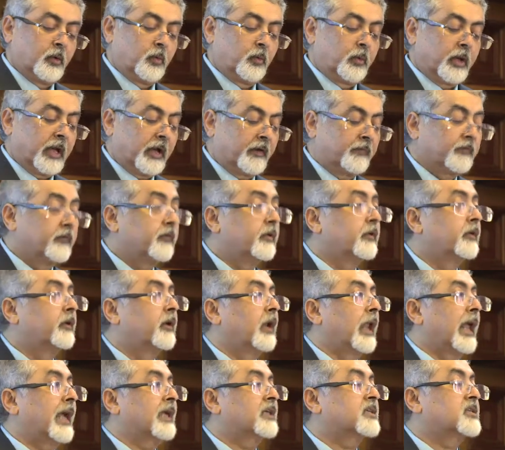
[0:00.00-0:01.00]
We have
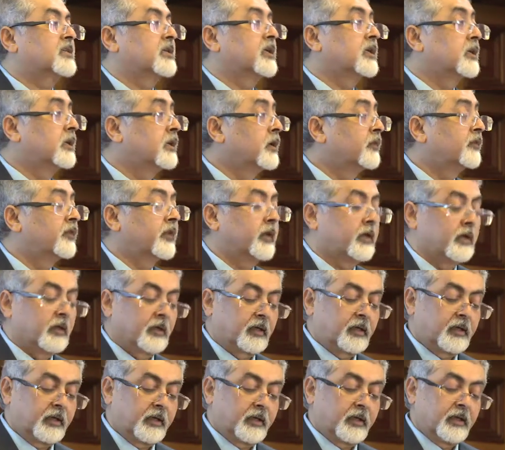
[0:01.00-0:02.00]
relaxed
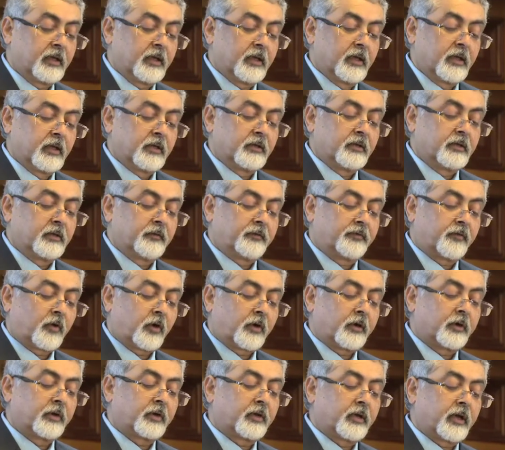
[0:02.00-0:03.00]
significantly the
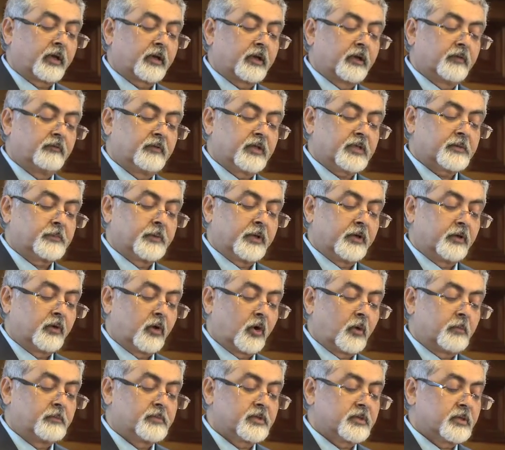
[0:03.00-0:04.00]
foreign direct investment
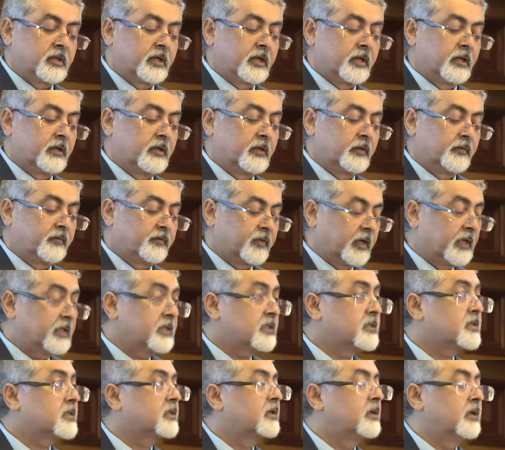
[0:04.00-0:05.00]
norms in
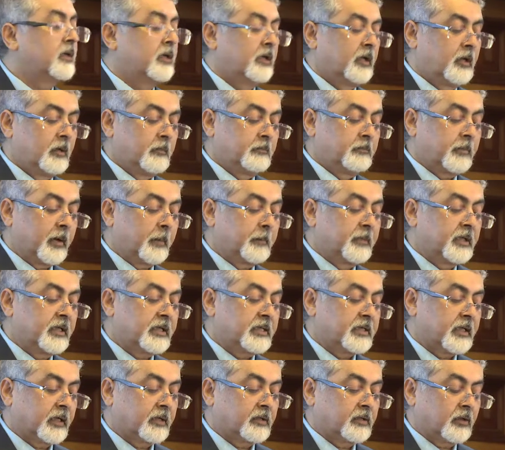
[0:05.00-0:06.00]
defense,
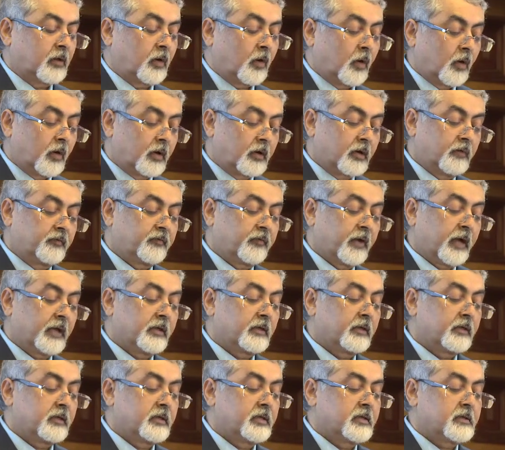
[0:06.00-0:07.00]
public sector oil
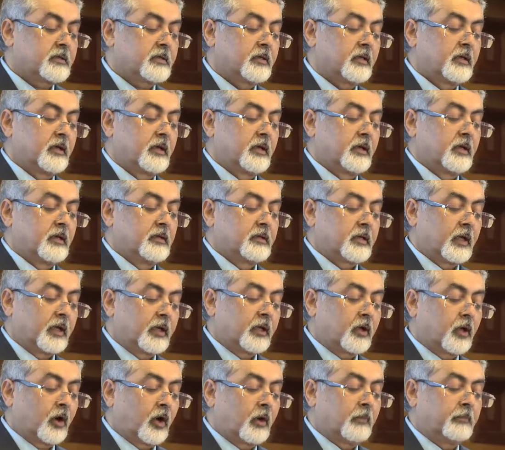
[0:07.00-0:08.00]
refineries,
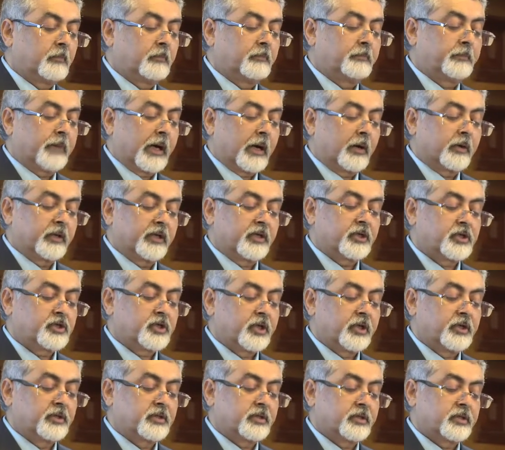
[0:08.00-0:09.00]
telecom, power
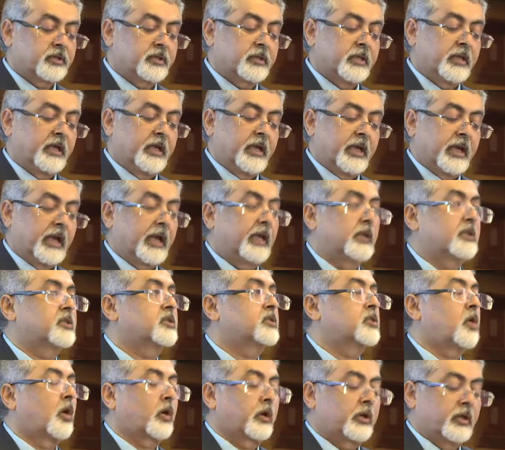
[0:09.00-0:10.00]
exchanges, and
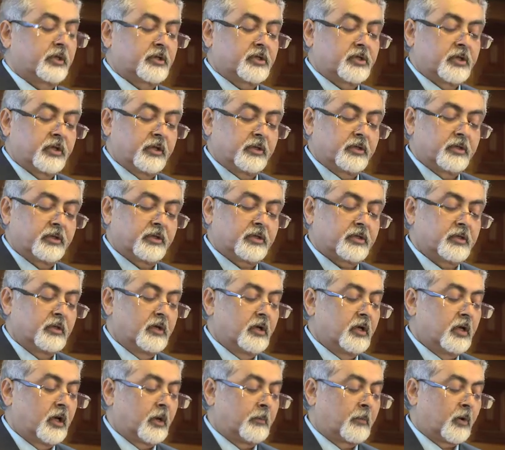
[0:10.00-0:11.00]
stock exchanges,
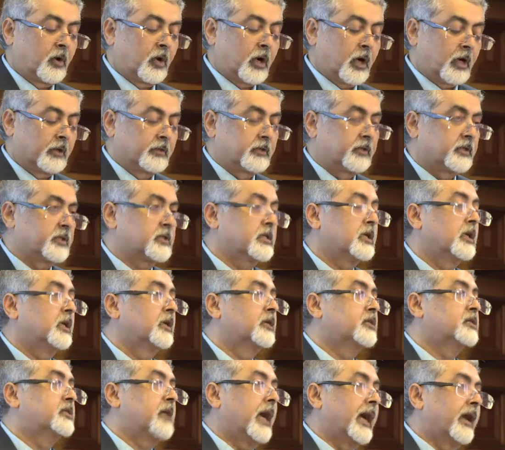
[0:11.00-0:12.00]
among others.
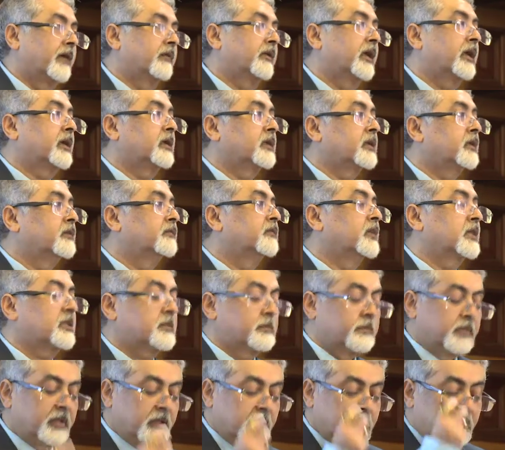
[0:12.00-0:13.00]
Direct
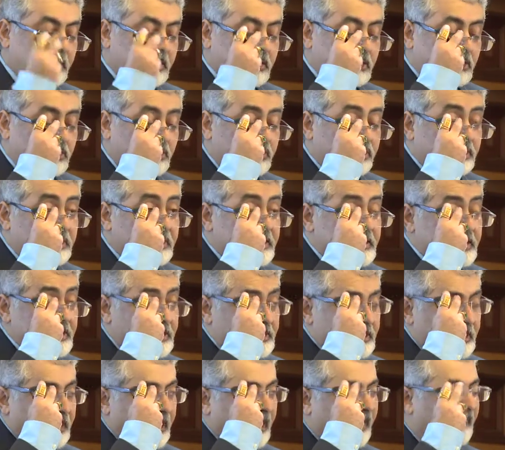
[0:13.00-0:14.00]
investment into
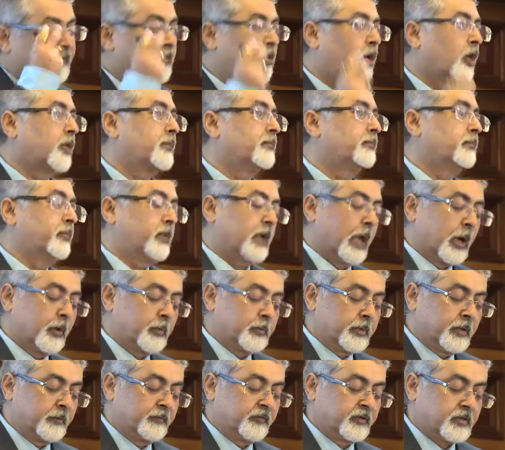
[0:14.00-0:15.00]
these have
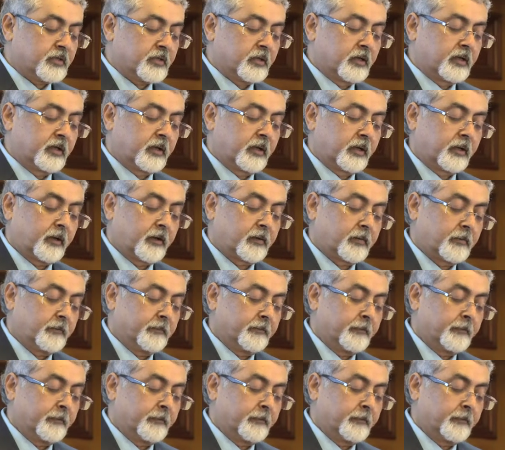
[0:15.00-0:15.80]
now been facilitated.